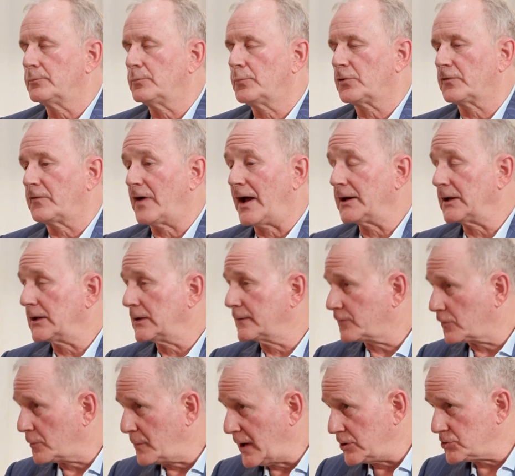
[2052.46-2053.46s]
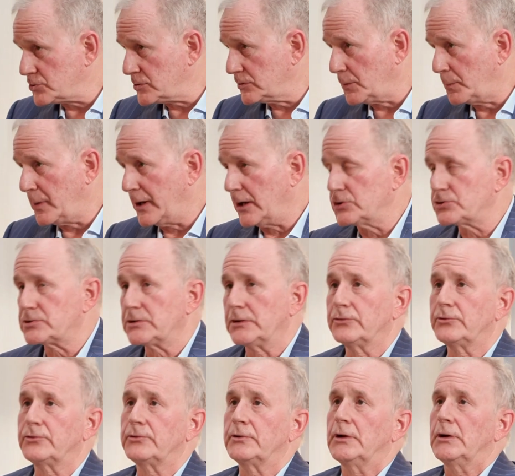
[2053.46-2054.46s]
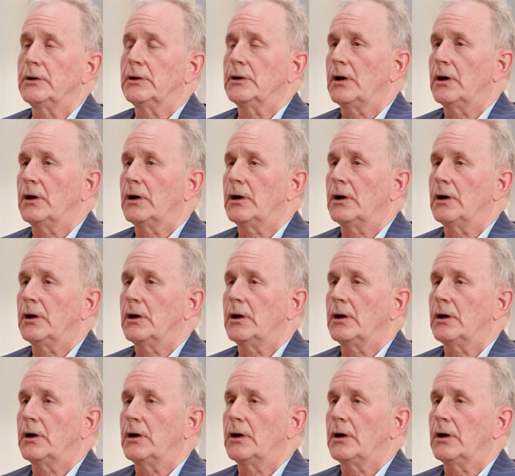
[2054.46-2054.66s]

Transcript: providing information to patients,